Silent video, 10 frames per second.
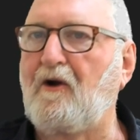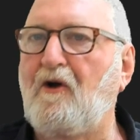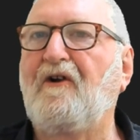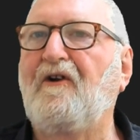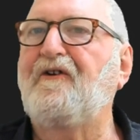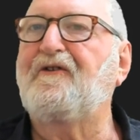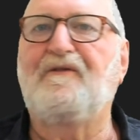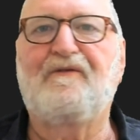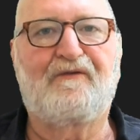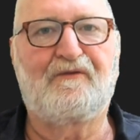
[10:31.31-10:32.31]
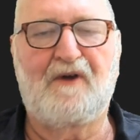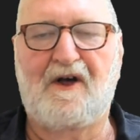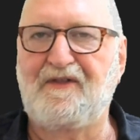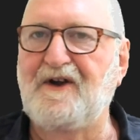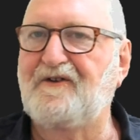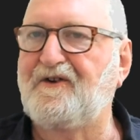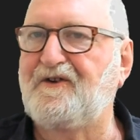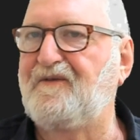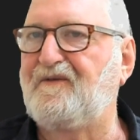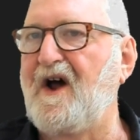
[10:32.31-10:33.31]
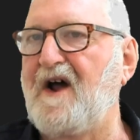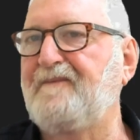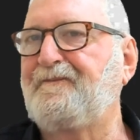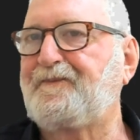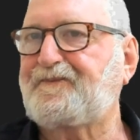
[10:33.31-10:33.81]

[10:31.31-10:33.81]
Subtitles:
long list of things that you've done.